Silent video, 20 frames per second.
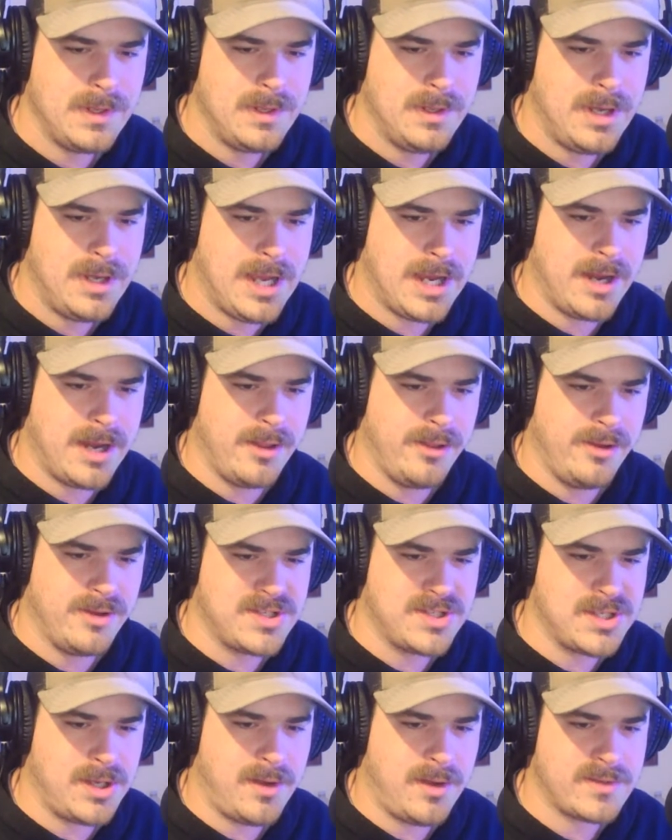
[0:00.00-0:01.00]
I got a little
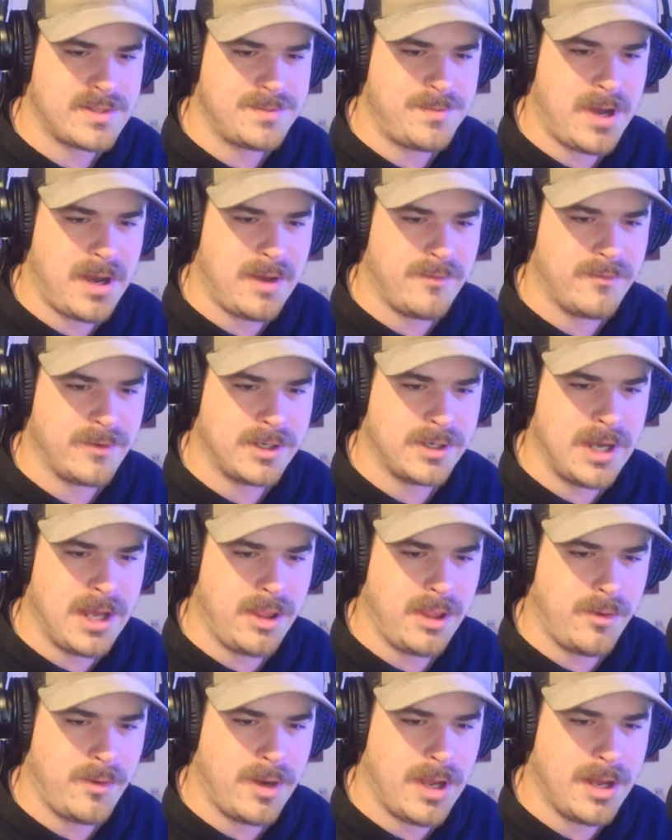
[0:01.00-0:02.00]
soft spot for
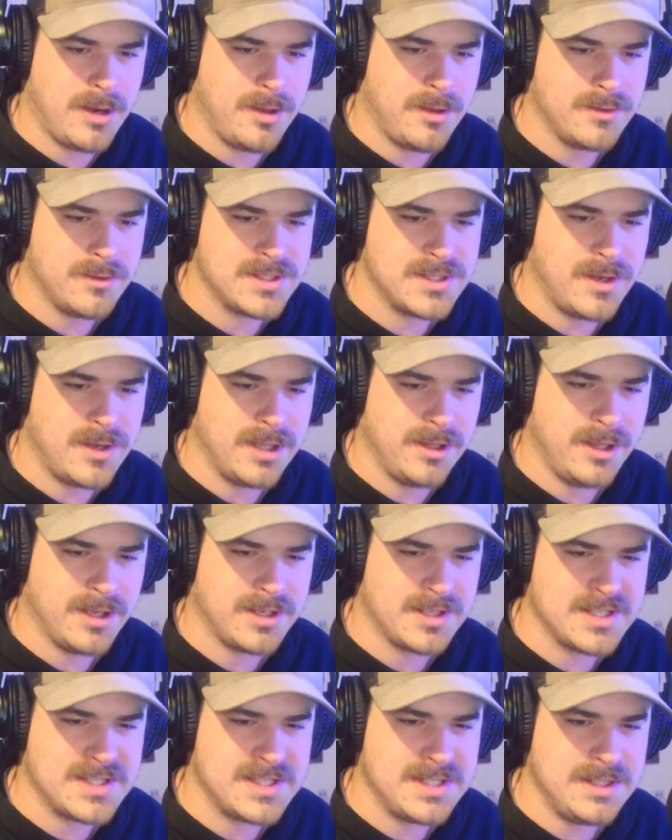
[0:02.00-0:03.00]
Colorado, so I
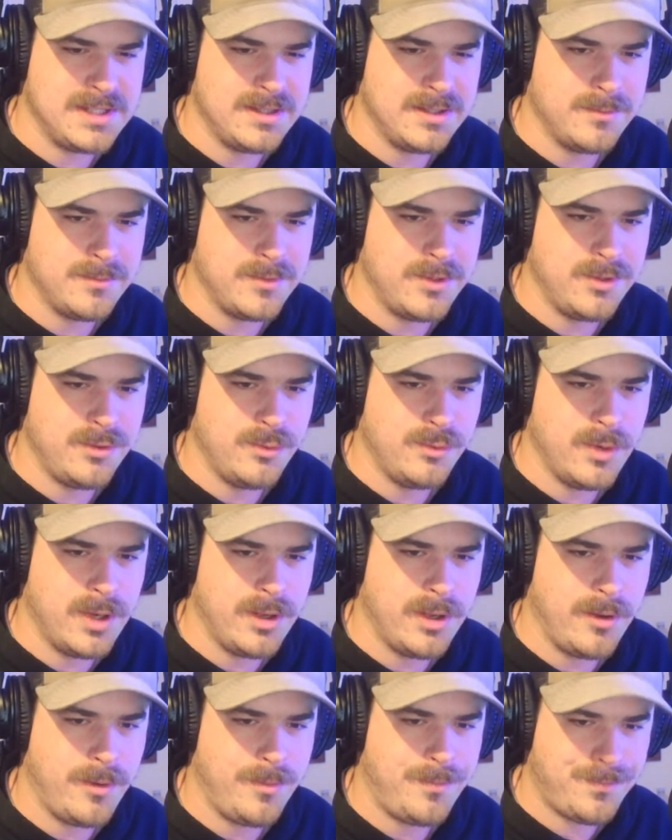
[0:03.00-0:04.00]
like to see them do
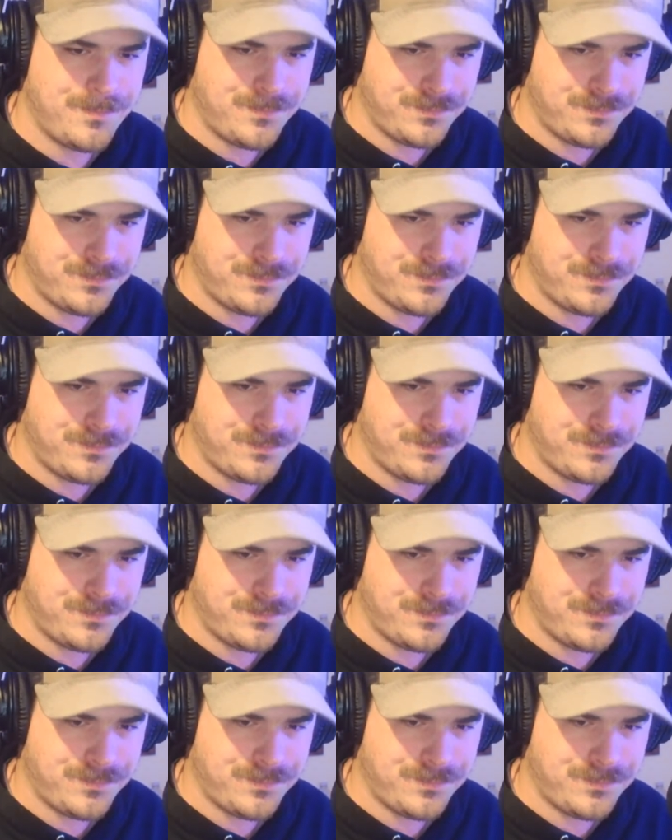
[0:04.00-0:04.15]
well.